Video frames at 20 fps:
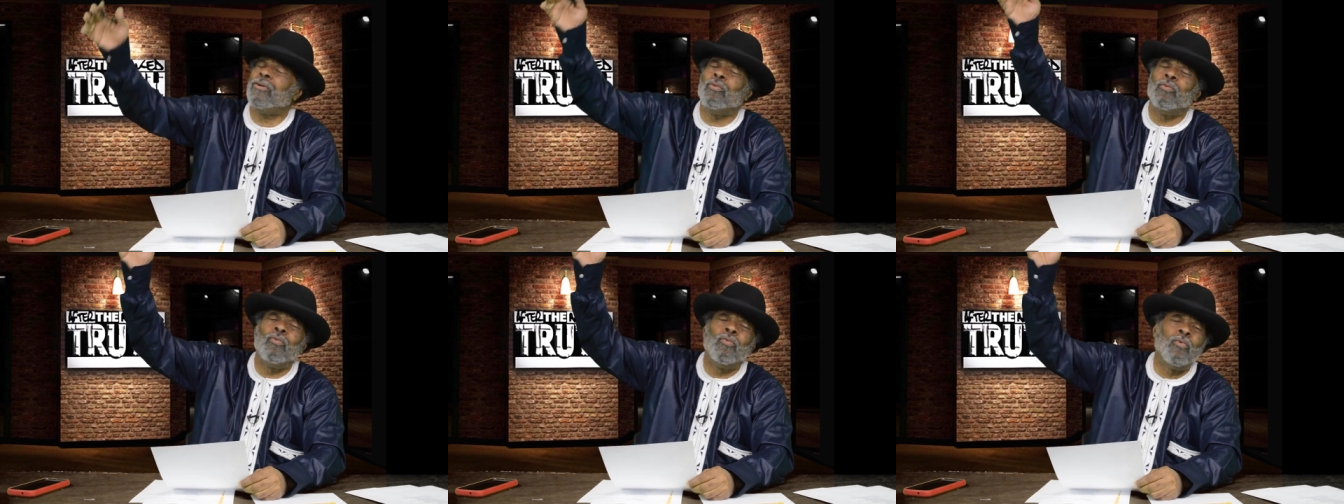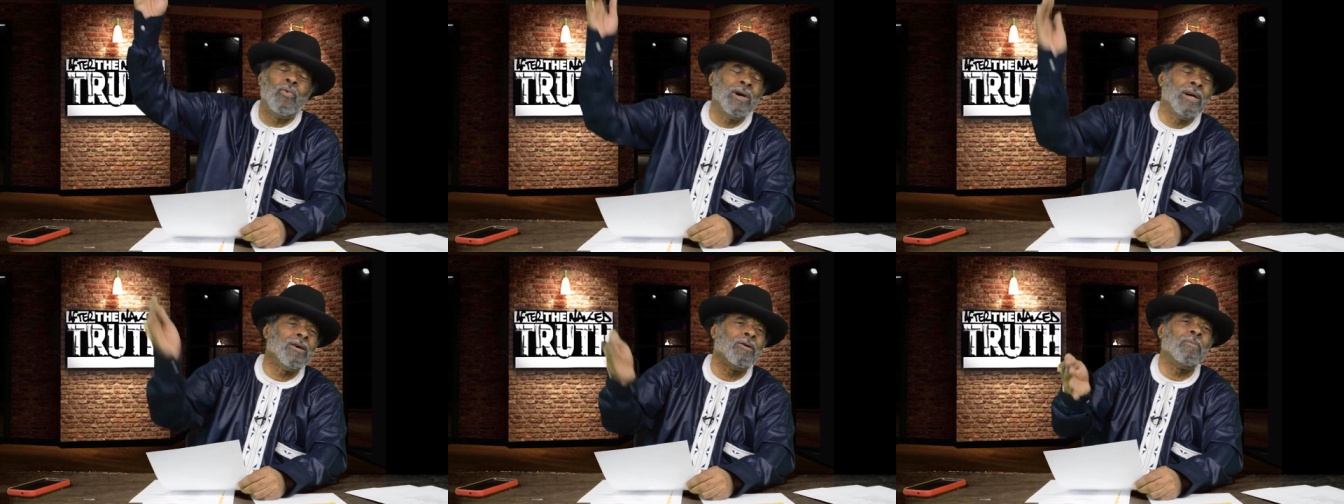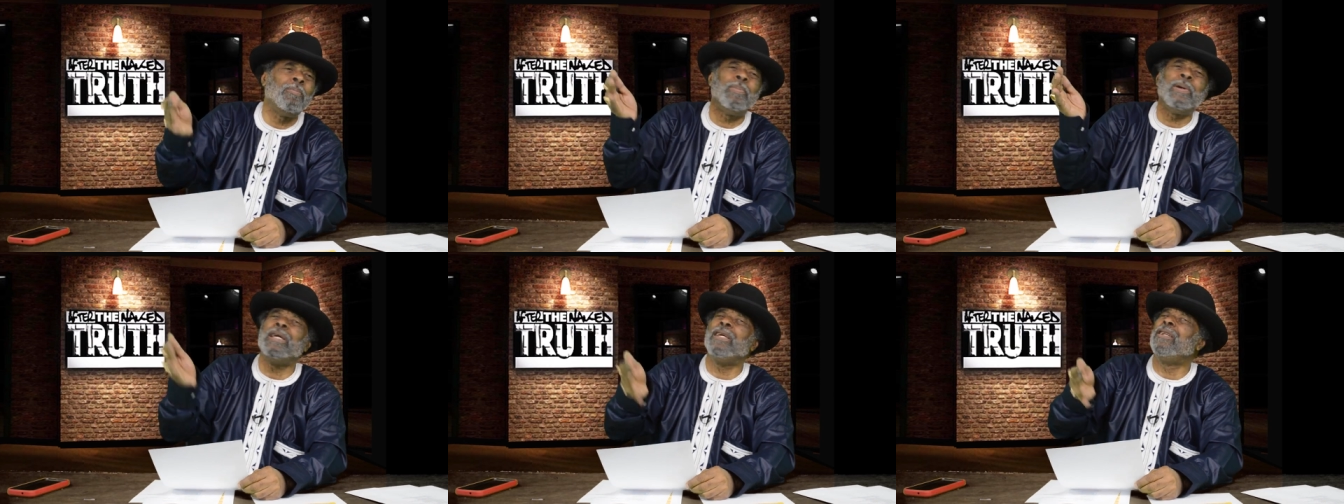
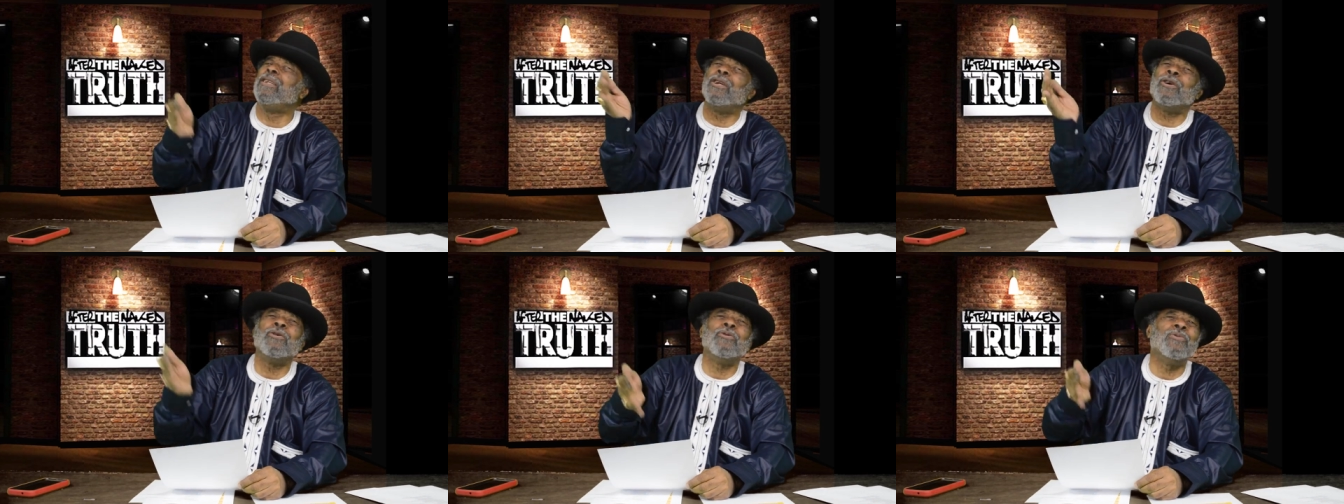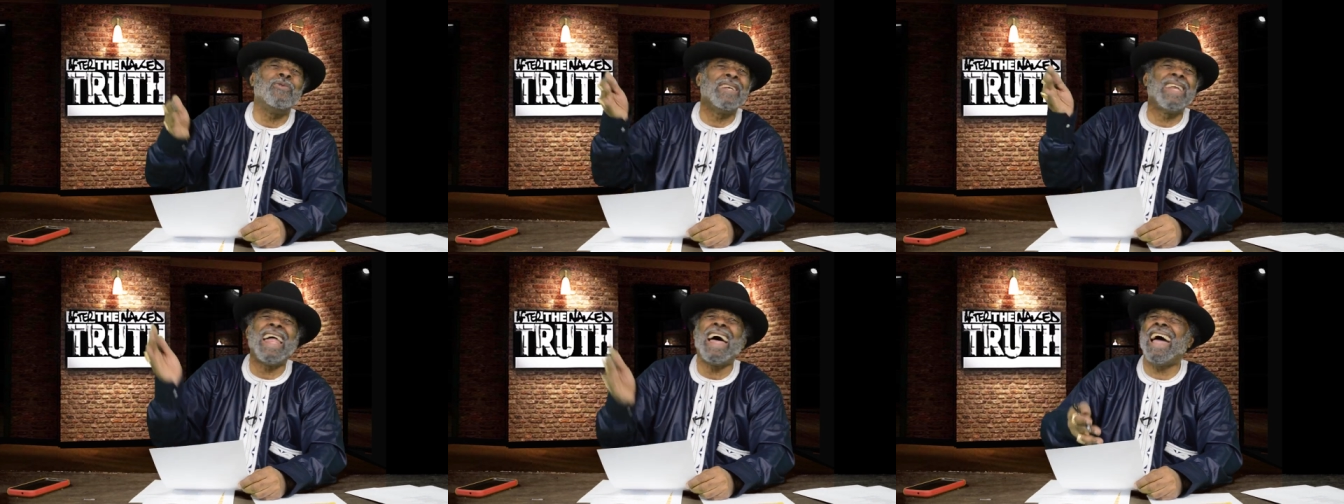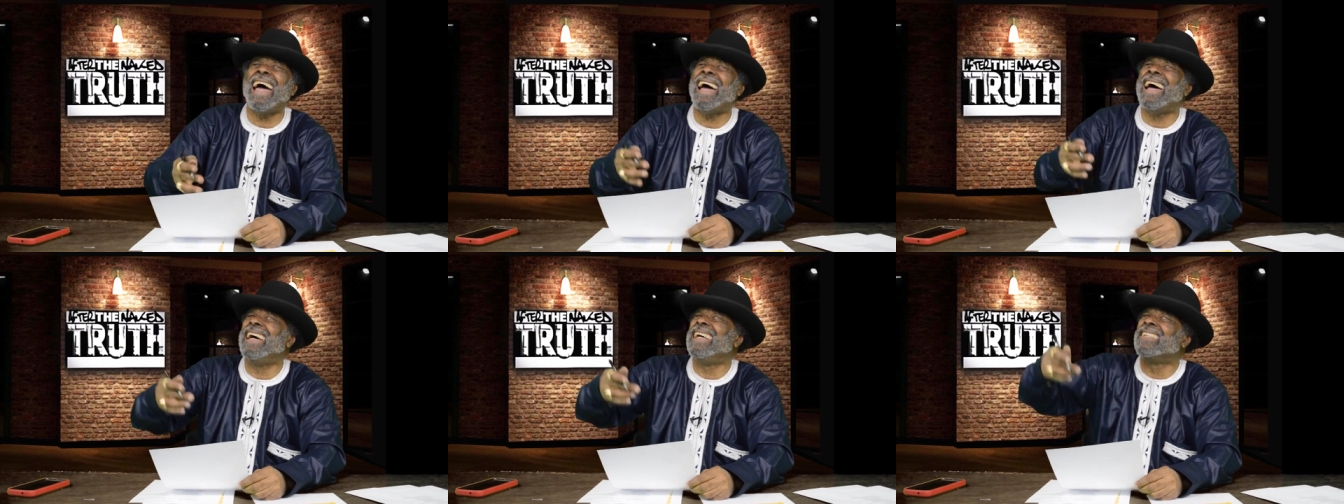will be no
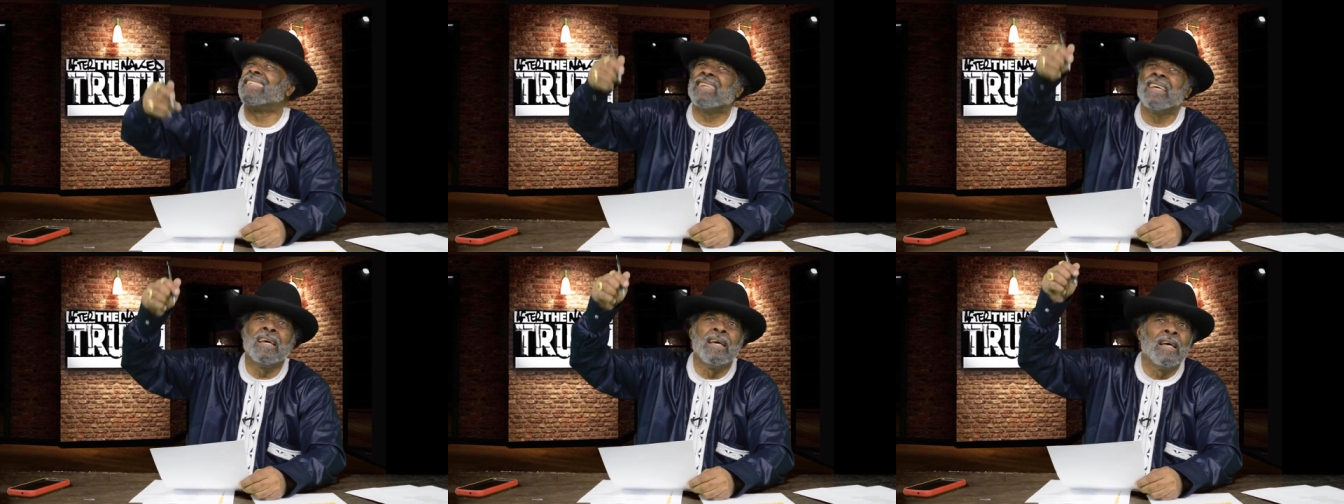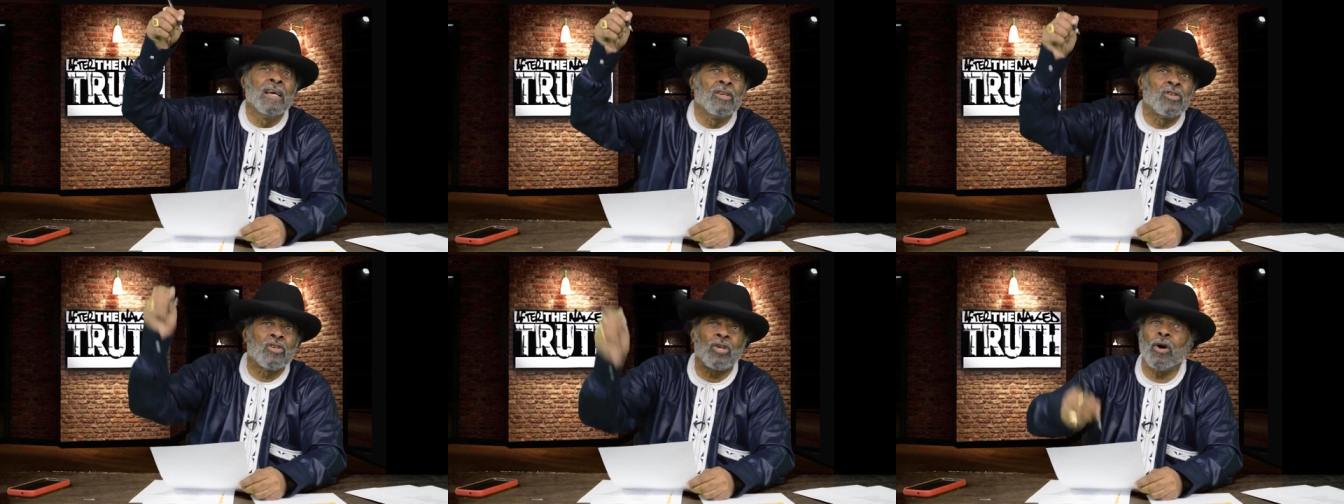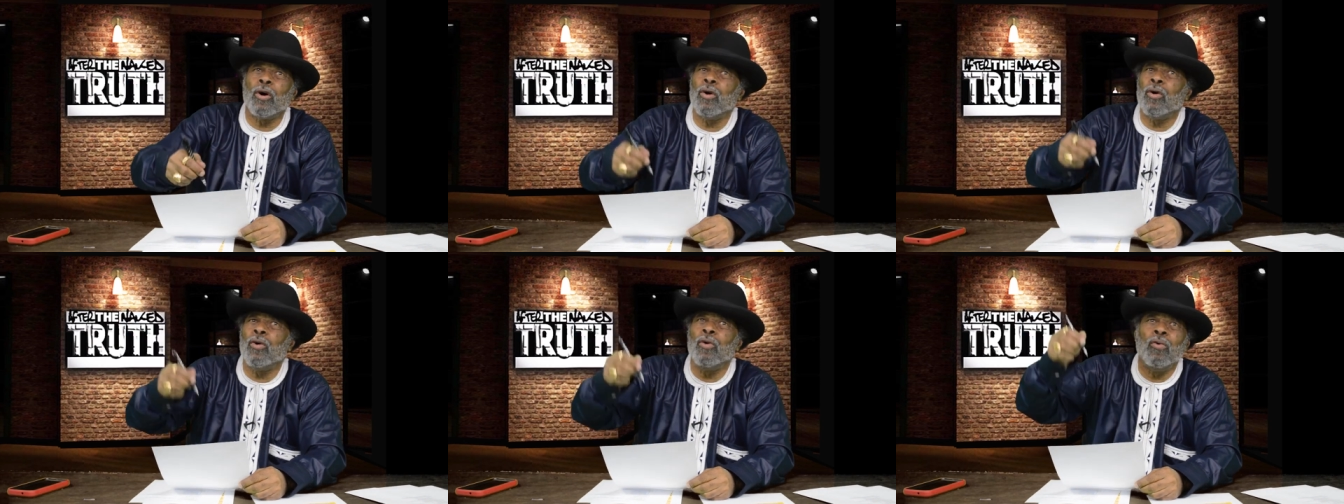lies
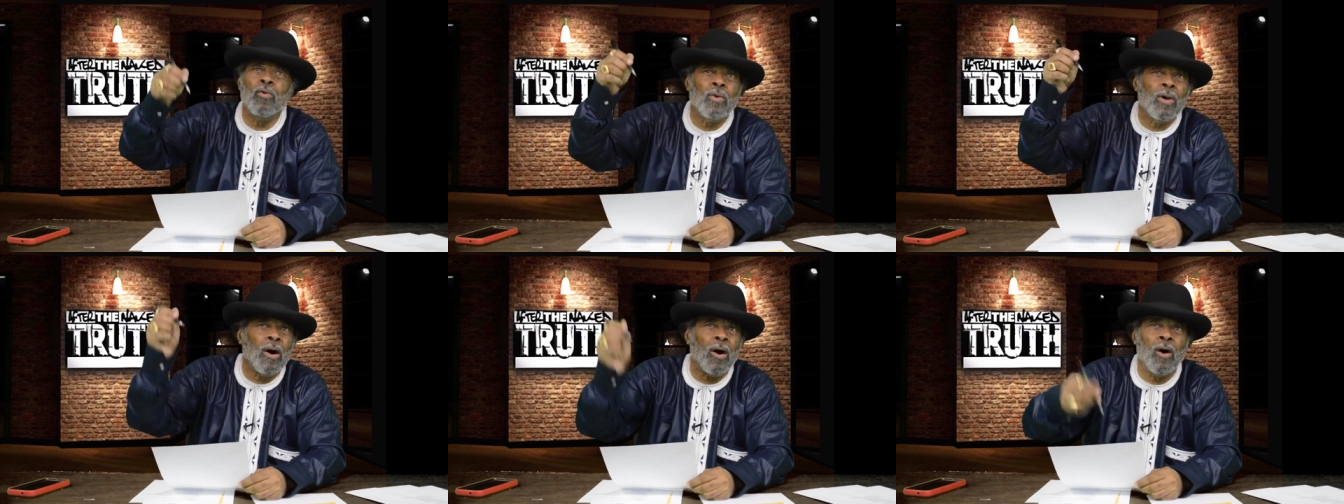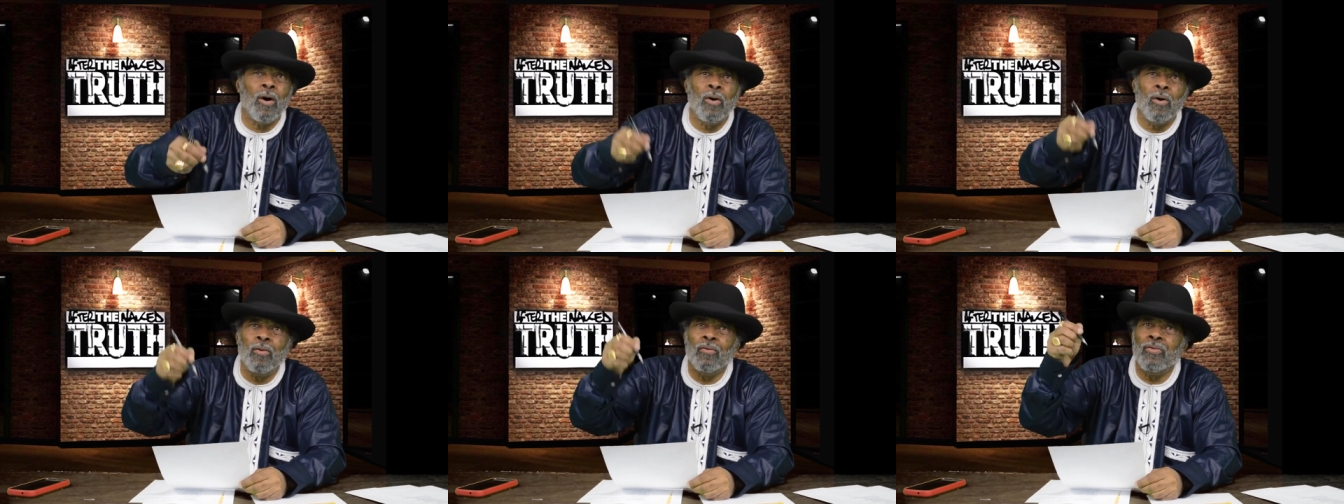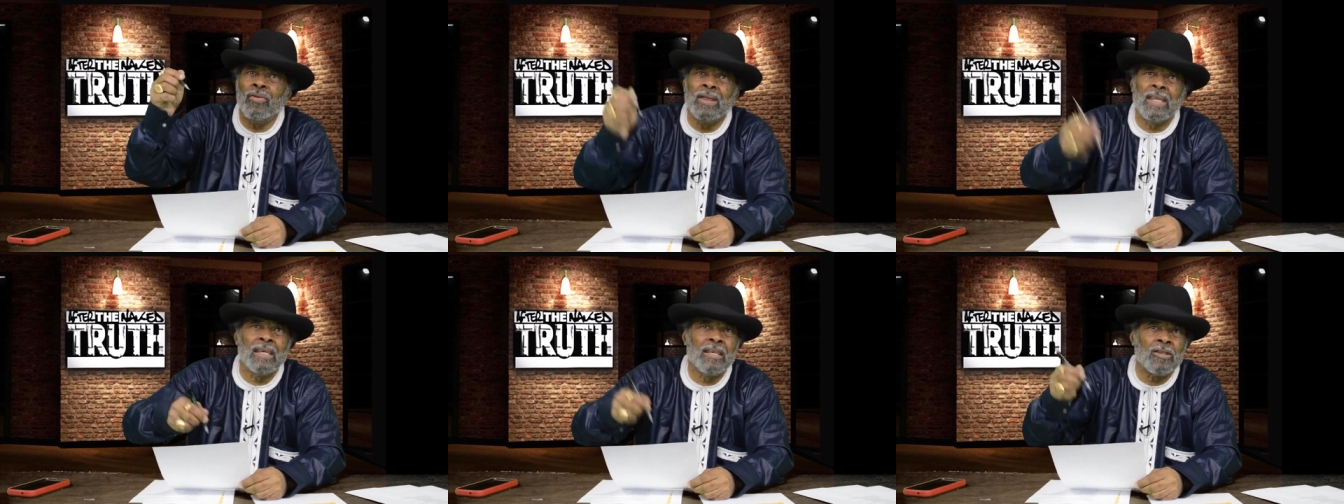told
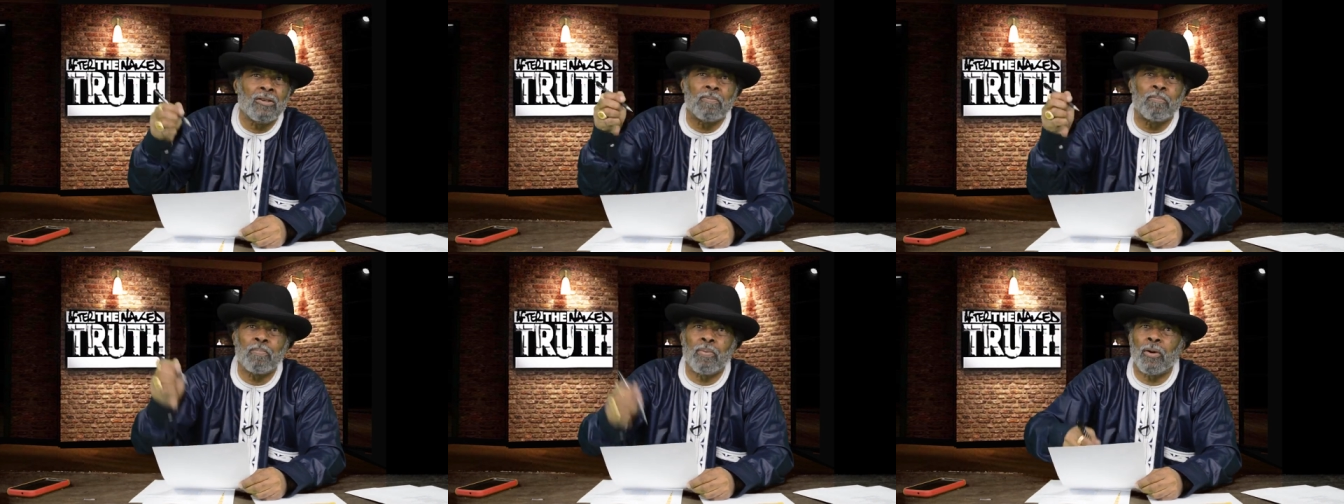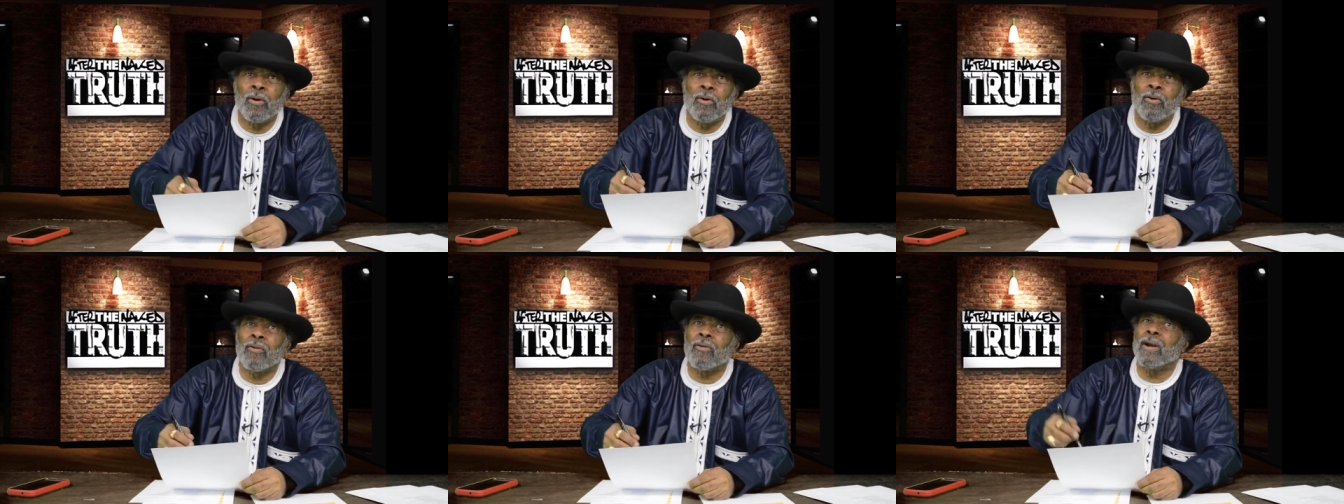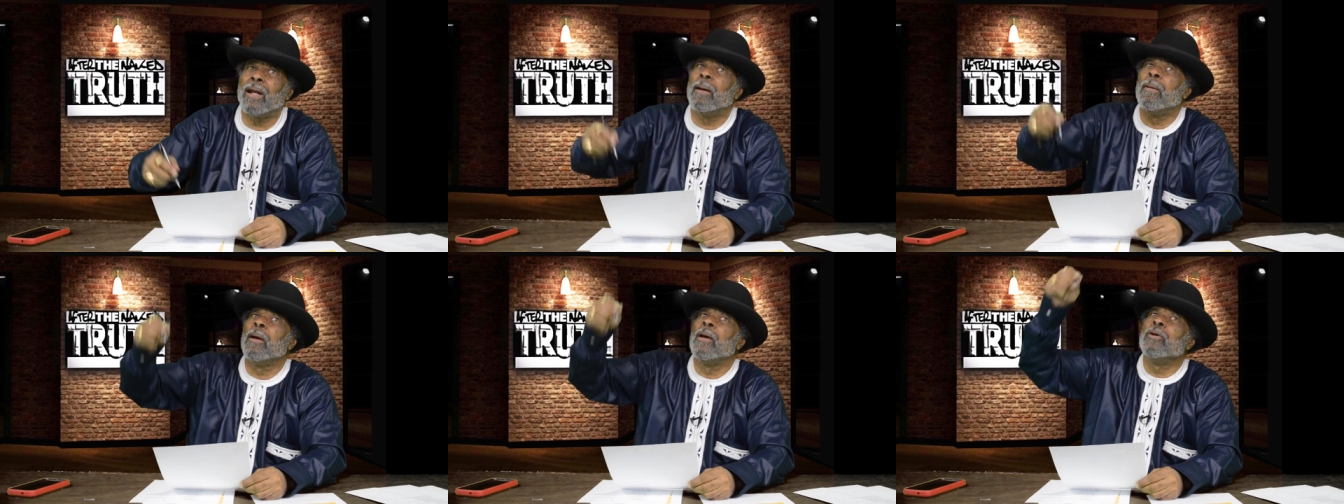on this
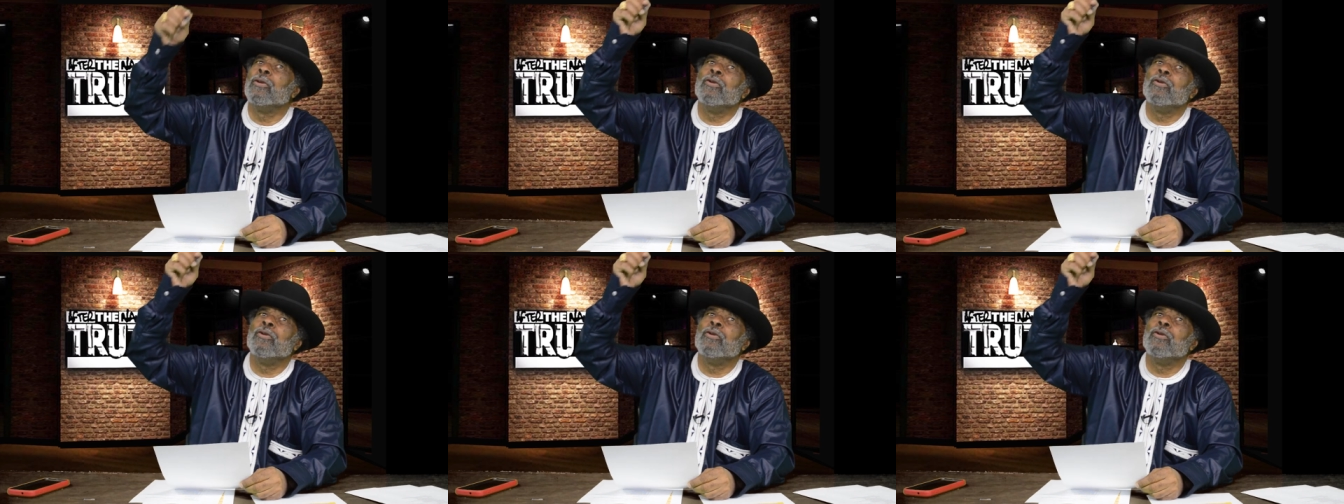program.